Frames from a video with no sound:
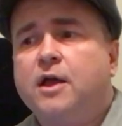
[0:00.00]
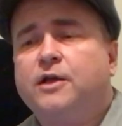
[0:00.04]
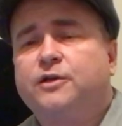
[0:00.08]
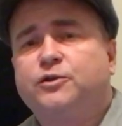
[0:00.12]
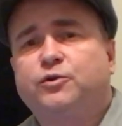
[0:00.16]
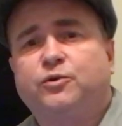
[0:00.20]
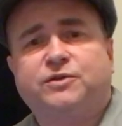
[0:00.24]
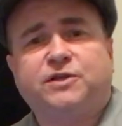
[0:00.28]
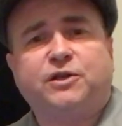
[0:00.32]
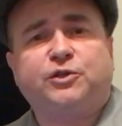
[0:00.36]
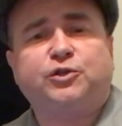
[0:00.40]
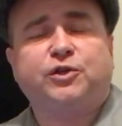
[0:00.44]

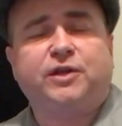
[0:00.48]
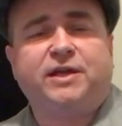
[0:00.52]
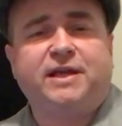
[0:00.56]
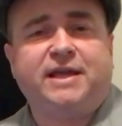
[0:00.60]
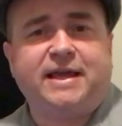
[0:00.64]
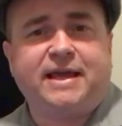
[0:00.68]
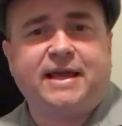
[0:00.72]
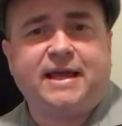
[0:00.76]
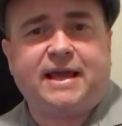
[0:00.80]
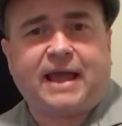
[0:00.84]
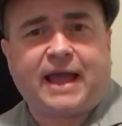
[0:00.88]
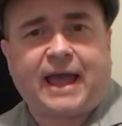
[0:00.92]
So essentially,
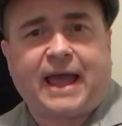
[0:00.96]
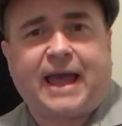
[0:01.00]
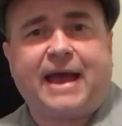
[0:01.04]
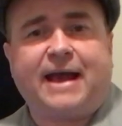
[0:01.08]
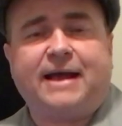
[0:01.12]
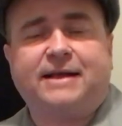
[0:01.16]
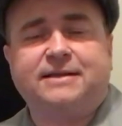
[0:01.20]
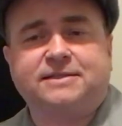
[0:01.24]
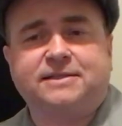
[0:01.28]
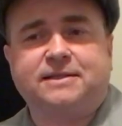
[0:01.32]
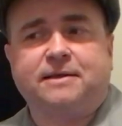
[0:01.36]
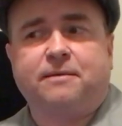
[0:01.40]
he
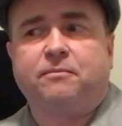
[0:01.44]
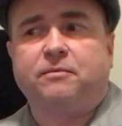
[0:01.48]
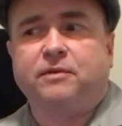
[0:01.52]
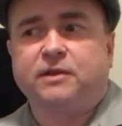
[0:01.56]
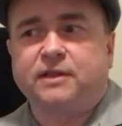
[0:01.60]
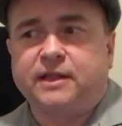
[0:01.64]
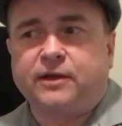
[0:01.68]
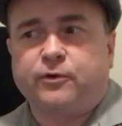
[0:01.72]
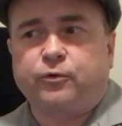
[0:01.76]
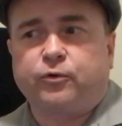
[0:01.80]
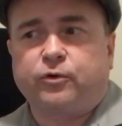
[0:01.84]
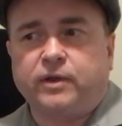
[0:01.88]
has them
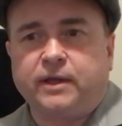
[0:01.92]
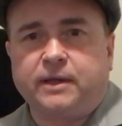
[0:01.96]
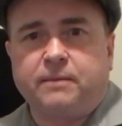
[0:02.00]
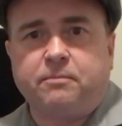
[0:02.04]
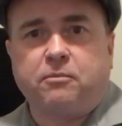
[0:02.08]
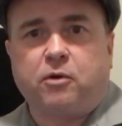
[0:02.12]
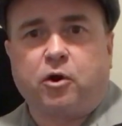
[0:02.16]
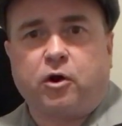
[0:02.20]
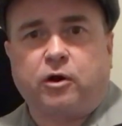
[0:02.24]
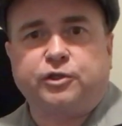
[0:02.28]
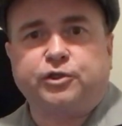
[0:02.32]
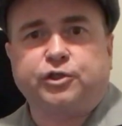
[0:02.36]
literally
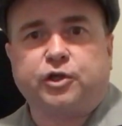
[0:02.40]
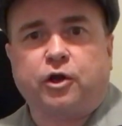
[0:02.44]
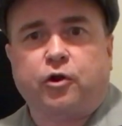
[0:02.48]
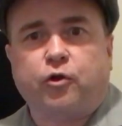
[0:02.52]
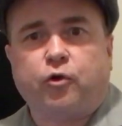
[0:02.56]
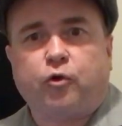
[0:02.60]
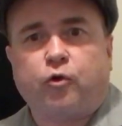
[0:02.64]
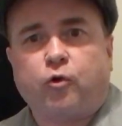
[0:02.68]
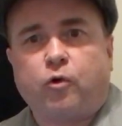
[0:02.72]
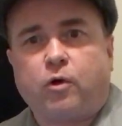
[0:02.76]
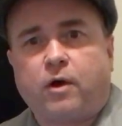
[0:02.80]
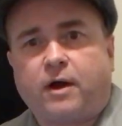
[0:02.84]
march
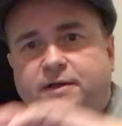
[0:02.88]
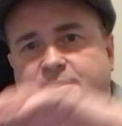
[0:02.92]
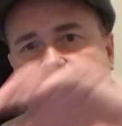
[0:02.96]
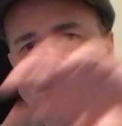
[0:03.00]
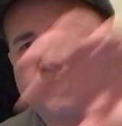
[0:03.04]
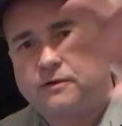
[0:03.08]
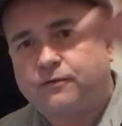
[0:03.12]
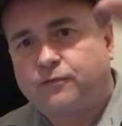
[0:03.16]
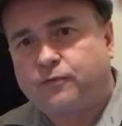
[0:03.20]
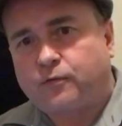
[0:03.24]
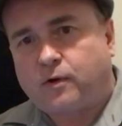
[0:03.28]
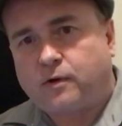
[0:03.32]
across
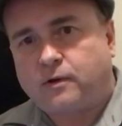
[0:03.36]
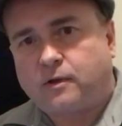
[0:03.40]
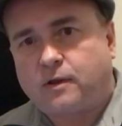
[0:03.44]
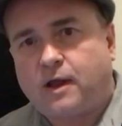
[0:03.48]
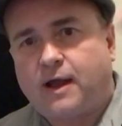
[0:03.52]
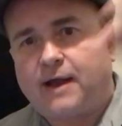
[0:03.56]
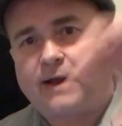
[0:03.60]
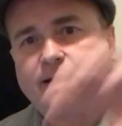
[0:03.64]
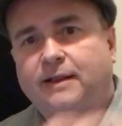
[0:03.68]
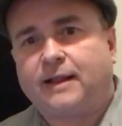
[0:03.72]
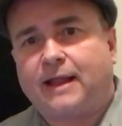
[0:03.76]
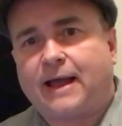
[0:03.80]
the front
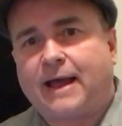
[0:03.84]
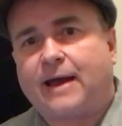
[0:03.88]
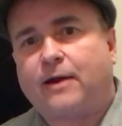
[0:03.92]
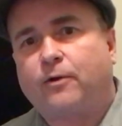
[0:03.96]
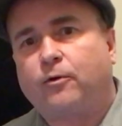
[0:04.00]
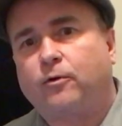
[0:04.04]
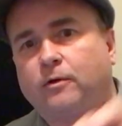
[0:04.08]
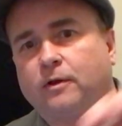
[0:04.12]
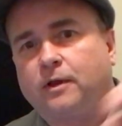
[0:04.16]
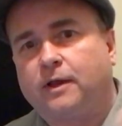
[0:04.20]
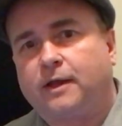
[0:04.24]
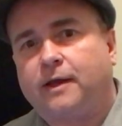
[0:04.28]
line
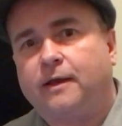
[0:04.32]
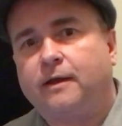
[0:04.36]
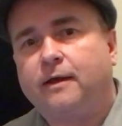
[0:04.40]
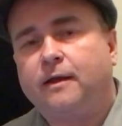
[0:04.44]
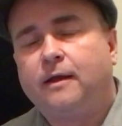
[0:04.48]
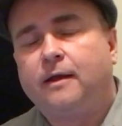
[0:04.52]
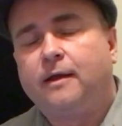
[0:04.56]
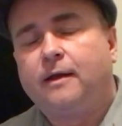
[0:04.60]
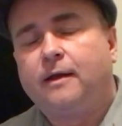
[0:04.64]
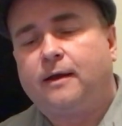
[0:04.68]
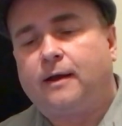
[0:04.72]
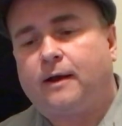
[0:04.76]
laterally
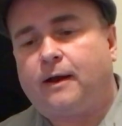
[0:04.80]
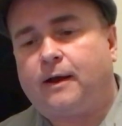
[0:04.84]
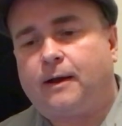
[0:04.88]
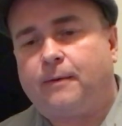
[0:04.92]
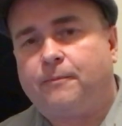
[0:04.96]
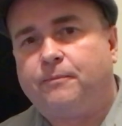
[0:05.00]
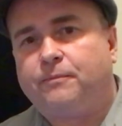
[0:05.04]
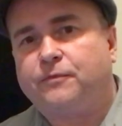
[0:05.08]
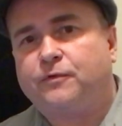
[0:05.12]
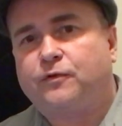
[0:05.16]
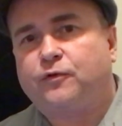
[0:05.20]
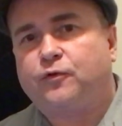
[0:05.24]

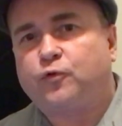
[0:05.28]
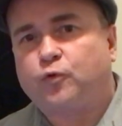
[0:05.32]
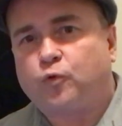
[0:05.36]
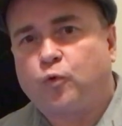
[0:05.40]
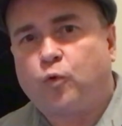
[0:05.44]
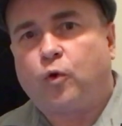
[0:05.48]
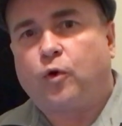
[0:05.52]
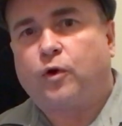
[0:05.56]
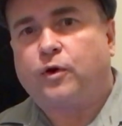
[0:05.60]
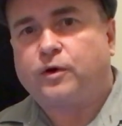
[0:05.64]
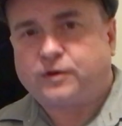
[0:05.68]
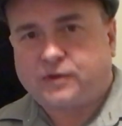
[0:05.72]

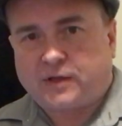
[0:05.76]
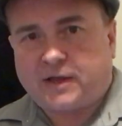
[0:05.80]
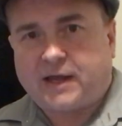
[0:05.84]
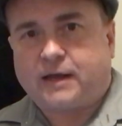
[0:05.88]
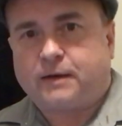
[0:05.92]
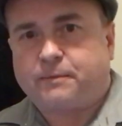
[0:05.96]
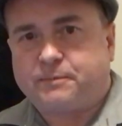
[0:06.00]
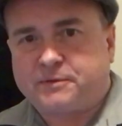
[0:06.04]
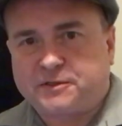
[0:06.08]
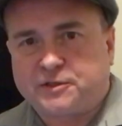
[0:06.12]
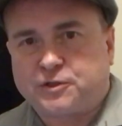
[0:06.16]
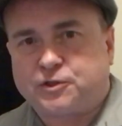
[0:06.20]
to get
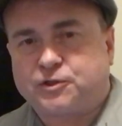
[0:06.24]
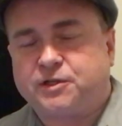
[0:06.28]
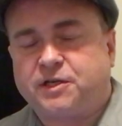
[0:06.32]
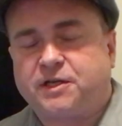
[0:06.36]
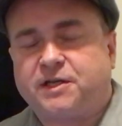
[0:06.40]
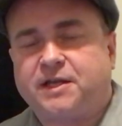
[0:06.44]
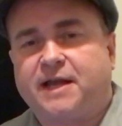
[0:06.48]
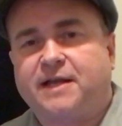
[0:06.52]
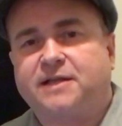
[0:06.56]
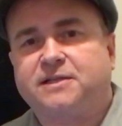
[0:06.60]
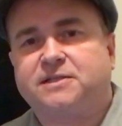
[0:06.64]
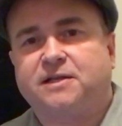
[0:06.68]
in a position to
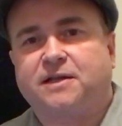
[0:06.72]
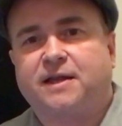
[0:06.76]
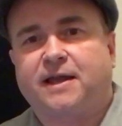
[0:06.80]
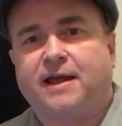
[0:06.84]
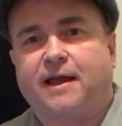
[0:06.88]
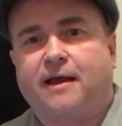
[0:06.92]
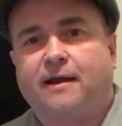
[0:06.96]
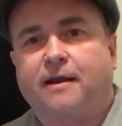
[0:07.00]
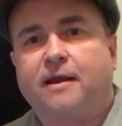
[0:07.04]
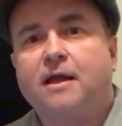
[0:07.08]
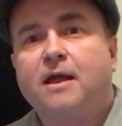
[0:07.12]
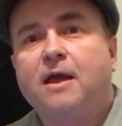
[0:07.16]
take
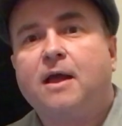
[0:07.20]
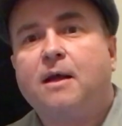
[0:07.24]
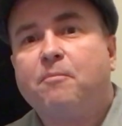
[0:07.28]
Sedan.